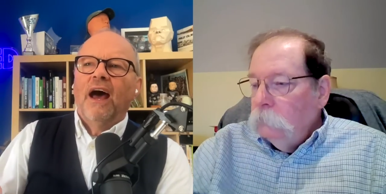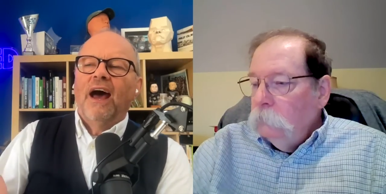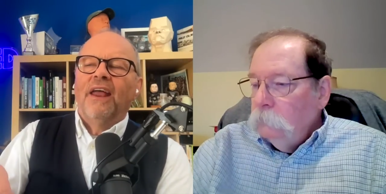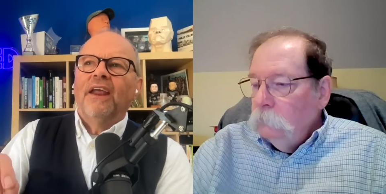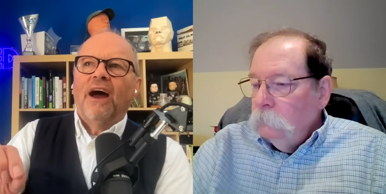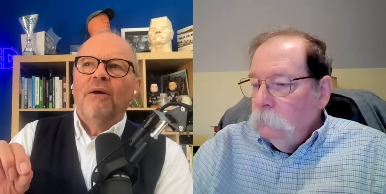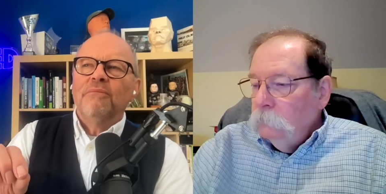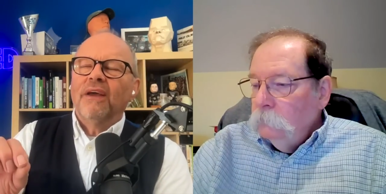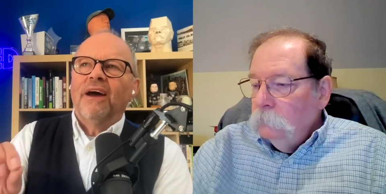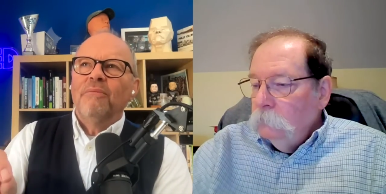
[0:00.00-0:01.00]
Speaker 1: and I'm
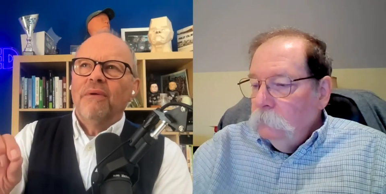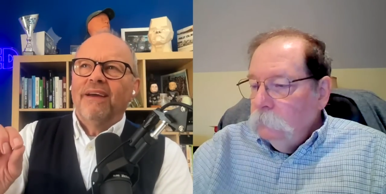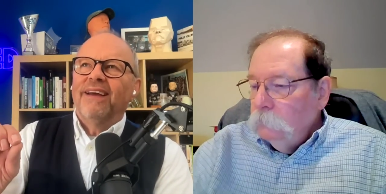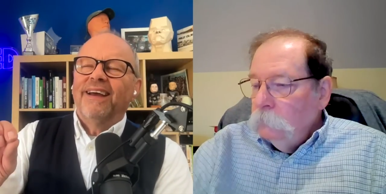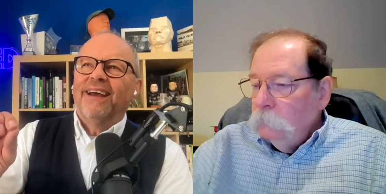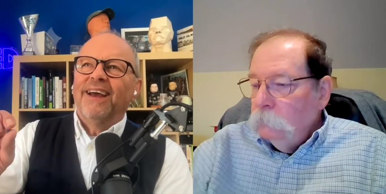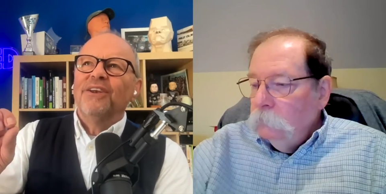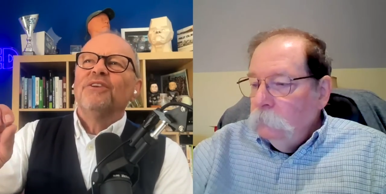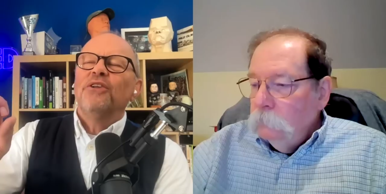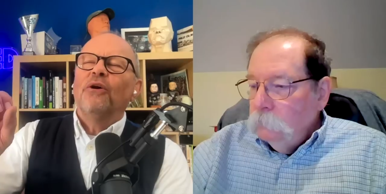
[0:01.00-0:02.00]
I'm
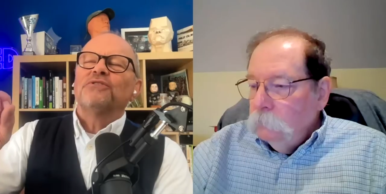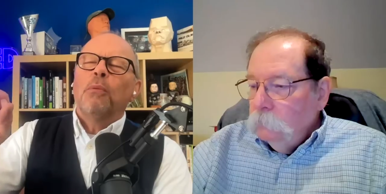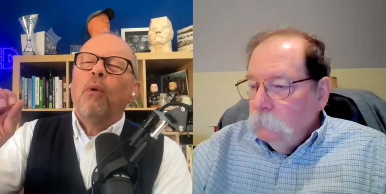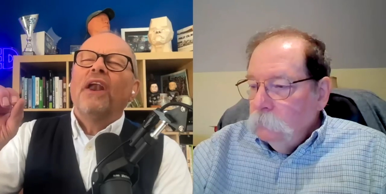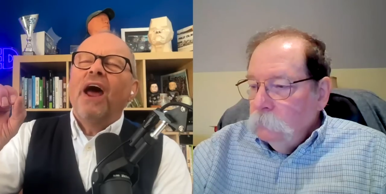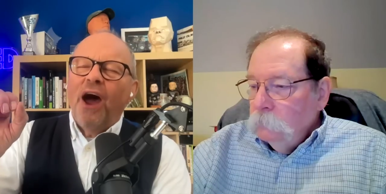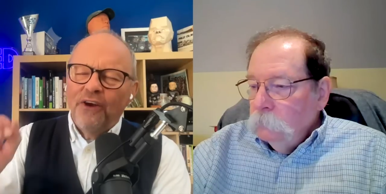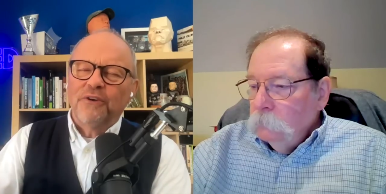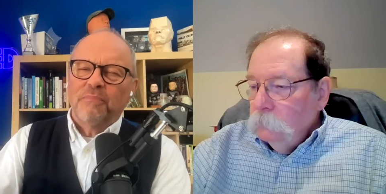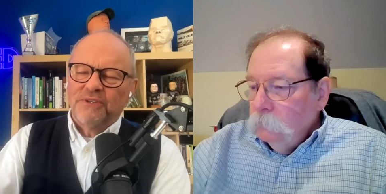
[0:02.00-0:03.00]
not one
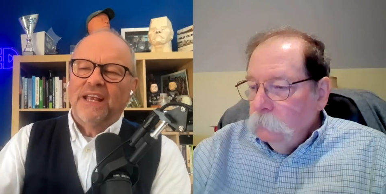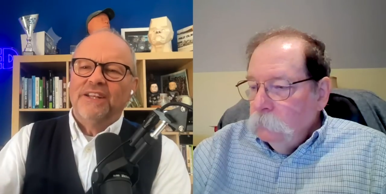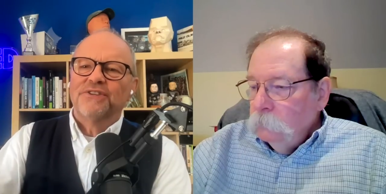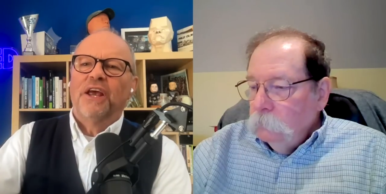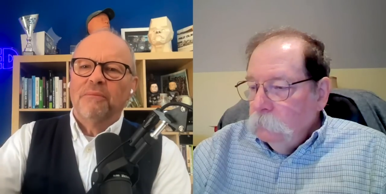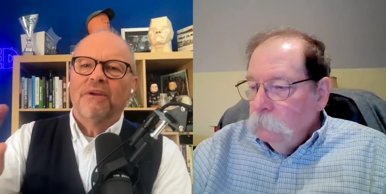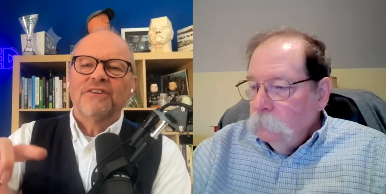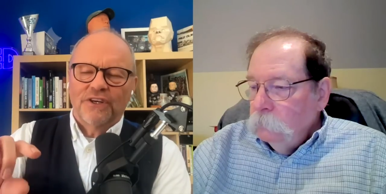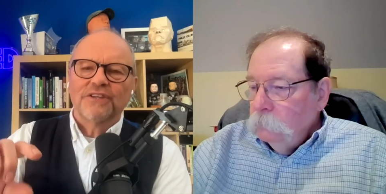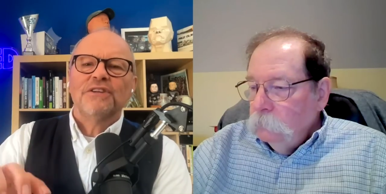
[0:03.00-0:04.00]
hundred percent certain, but I
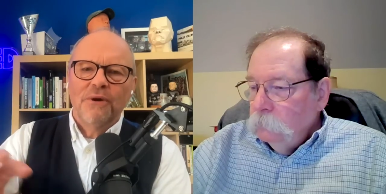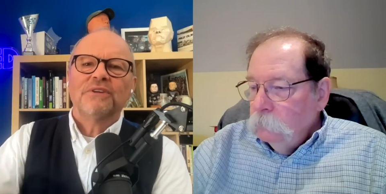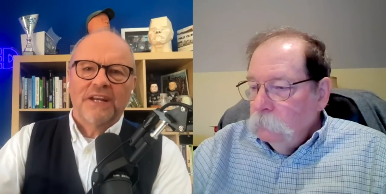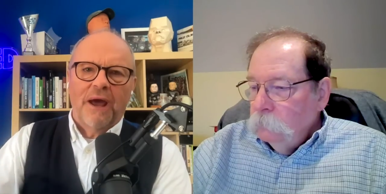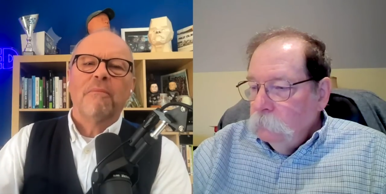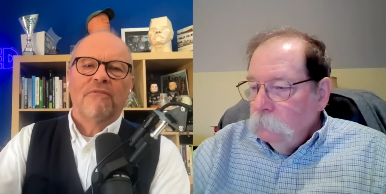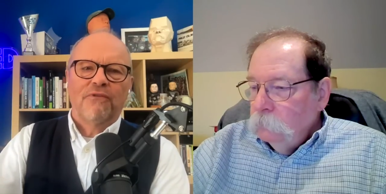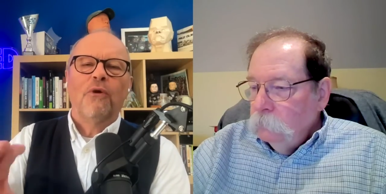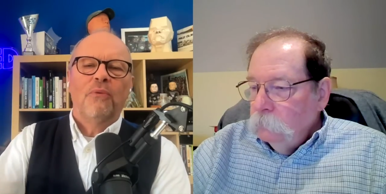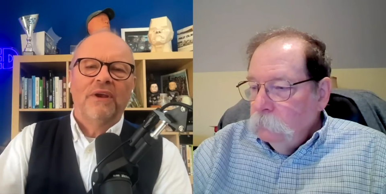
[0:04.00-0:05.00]
just looked it up
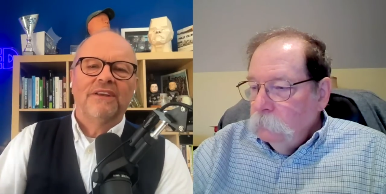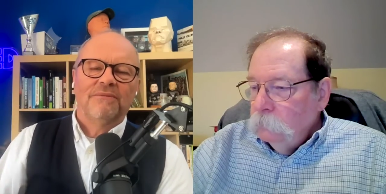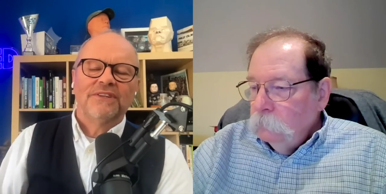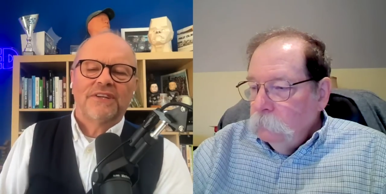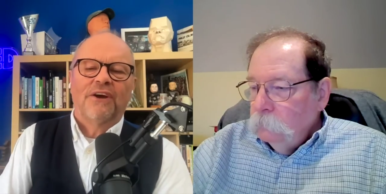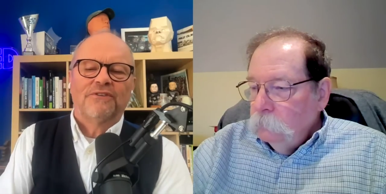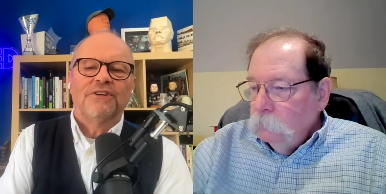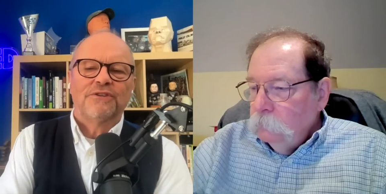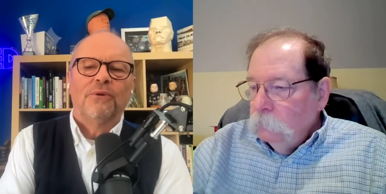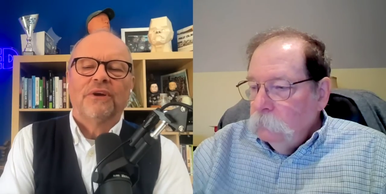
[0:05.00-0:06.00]
before we we started
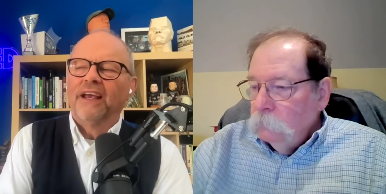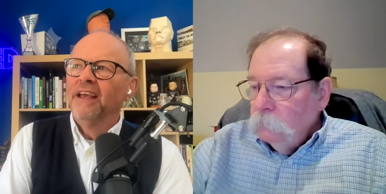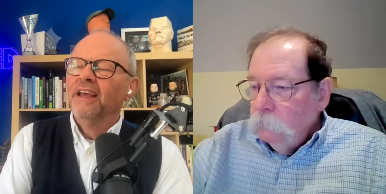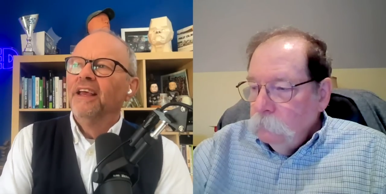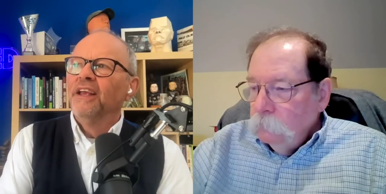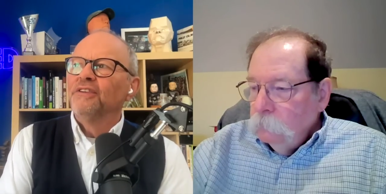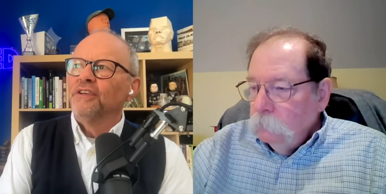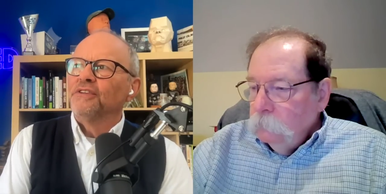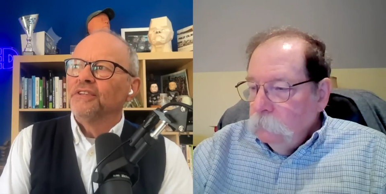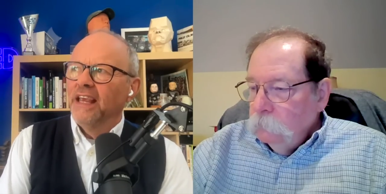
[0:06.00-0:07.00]
talking to
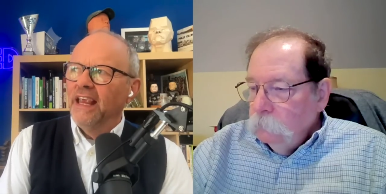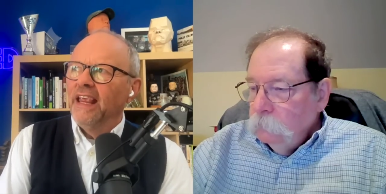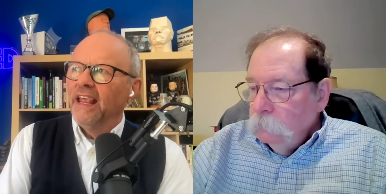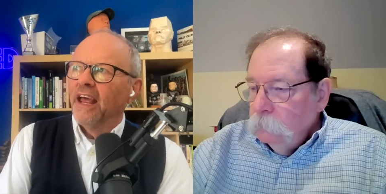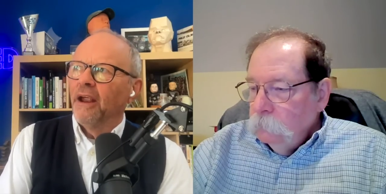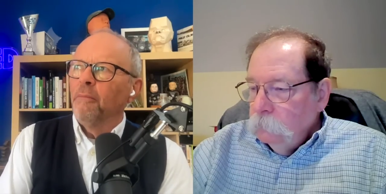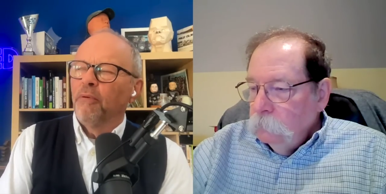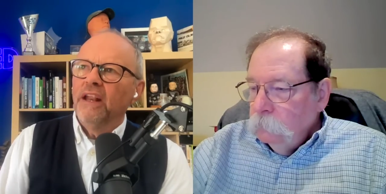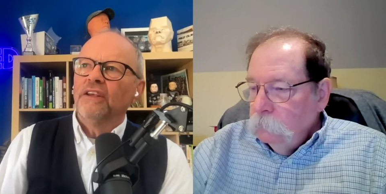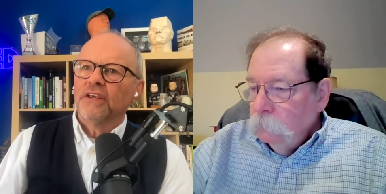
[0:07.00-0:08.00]
see, and I'm
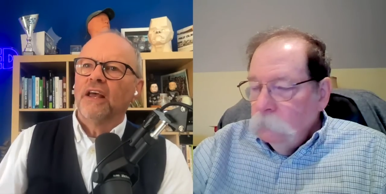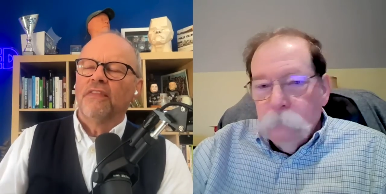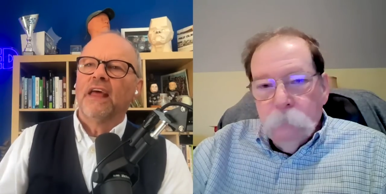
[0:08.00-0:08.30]
pretty certain